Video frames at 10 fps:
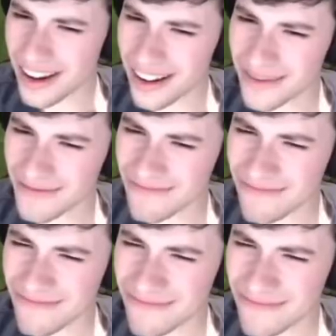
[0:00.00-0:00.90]

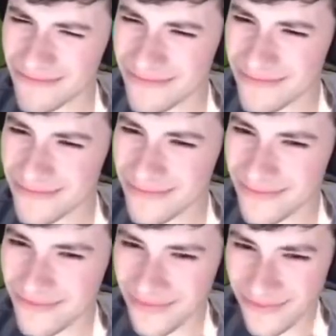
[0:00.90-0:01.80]

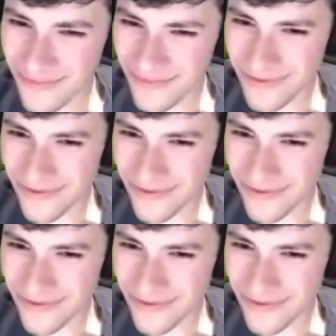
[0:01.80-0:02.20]
[no speech]